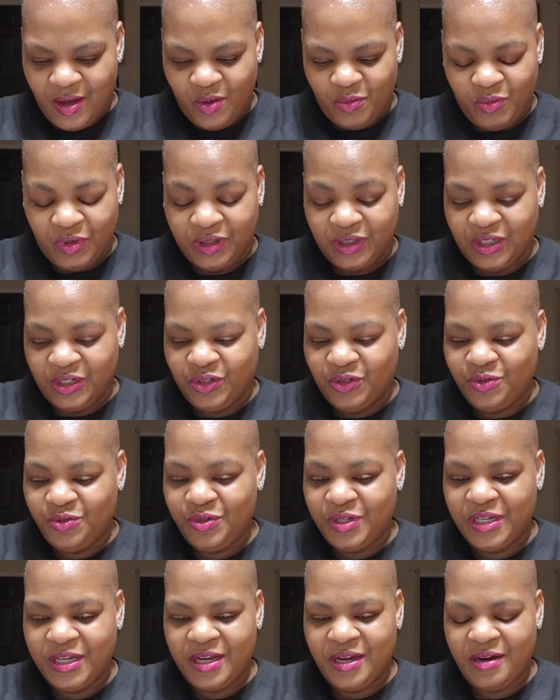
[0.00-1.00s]
With the new
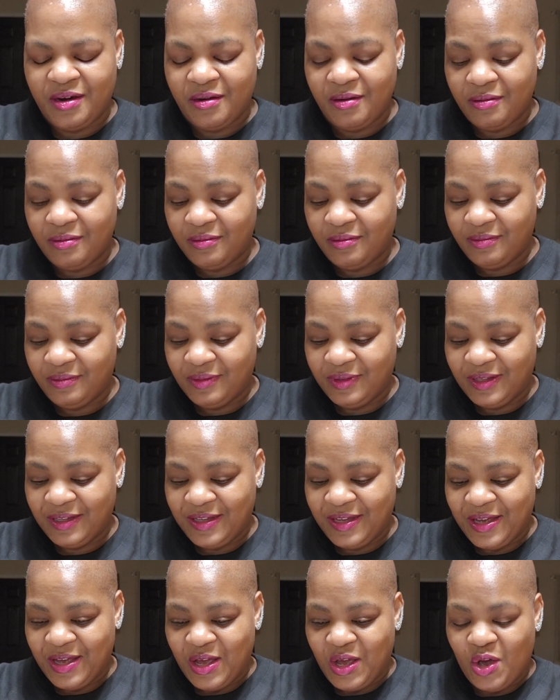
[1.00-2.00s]
year,
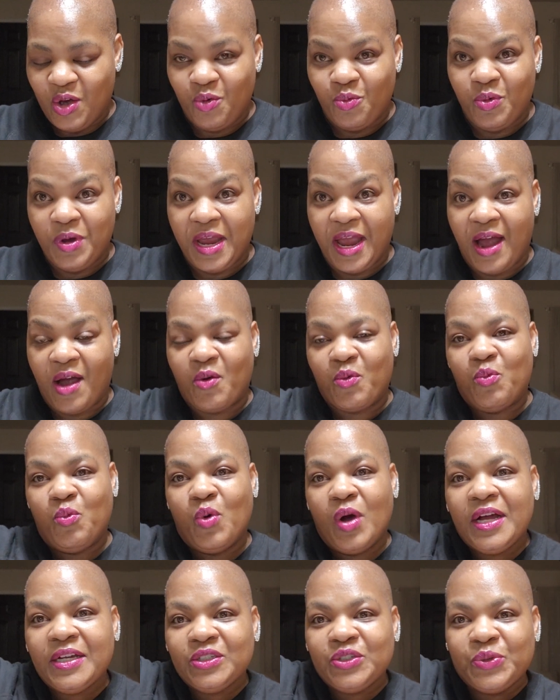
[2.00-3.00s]
we are
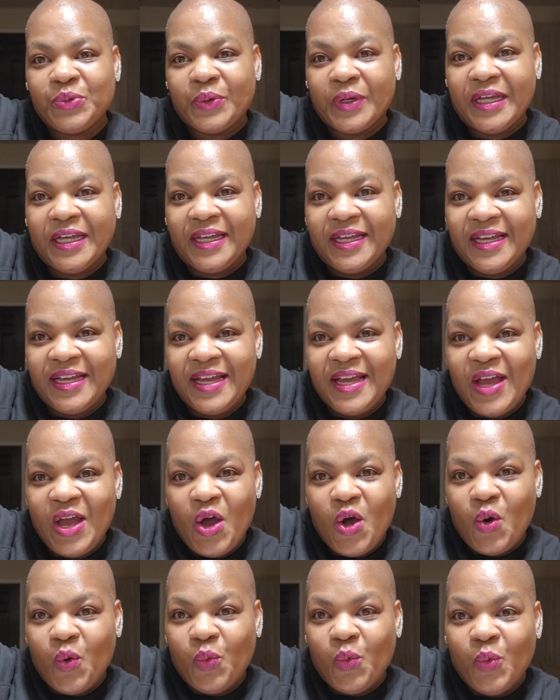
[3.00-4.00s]
wondering
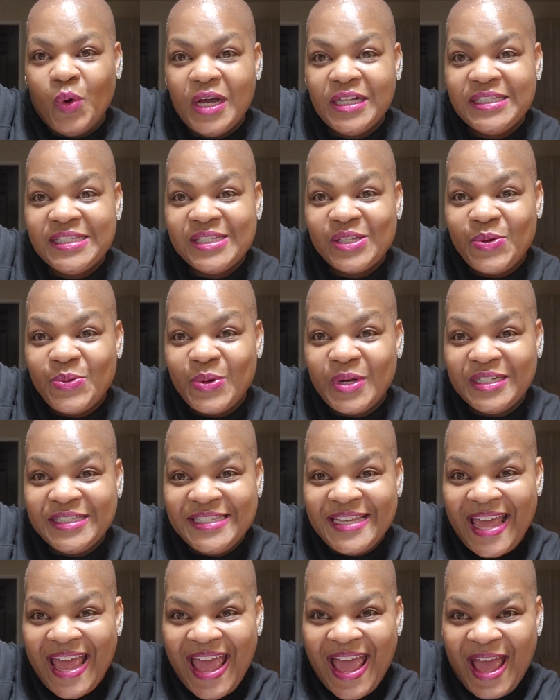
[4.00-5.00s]
what's going
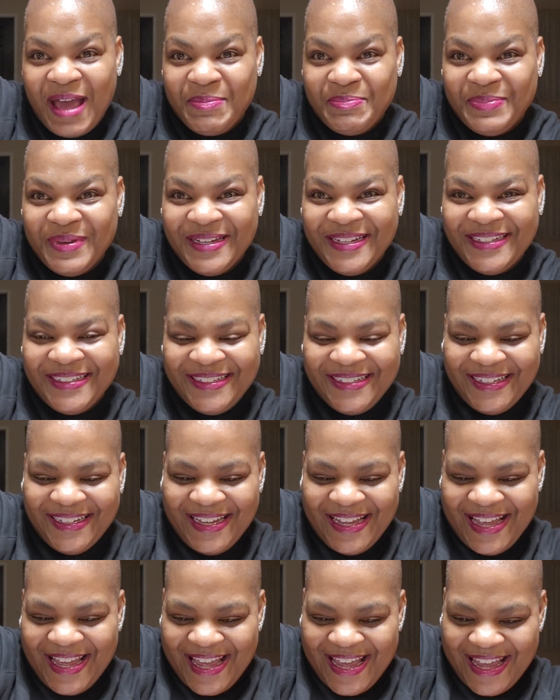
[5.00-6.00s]
to happen
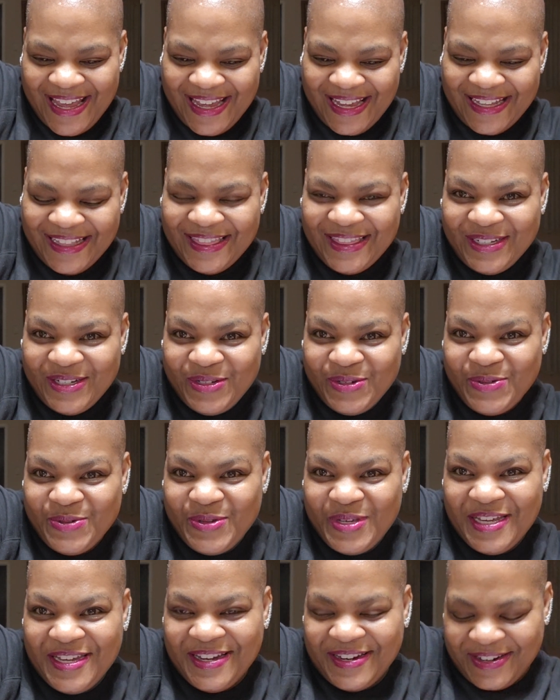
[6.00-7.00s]
in the new
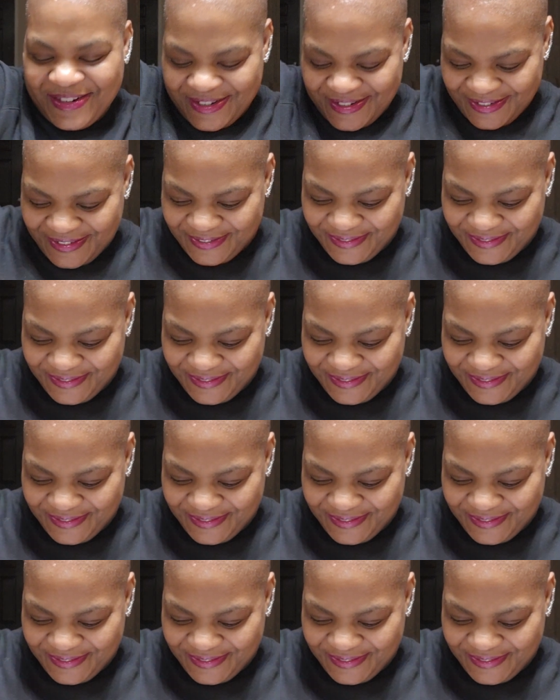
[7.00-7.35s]
year.